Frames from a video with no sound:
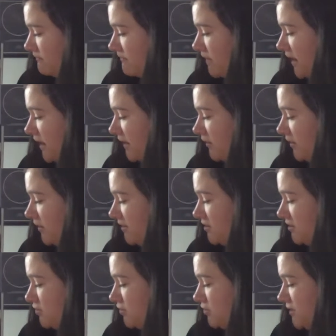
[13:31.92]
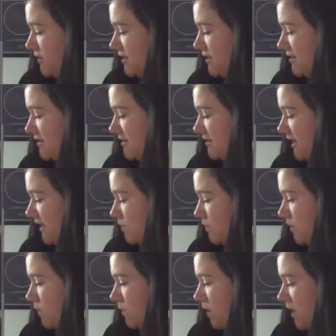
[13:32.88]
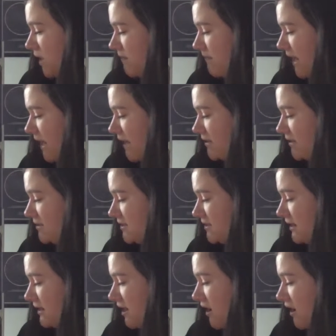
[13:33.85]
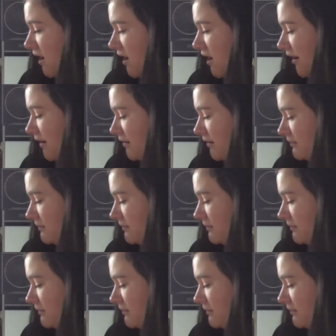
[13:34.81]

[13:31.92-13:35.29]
I look at the trees as we walk back to the car.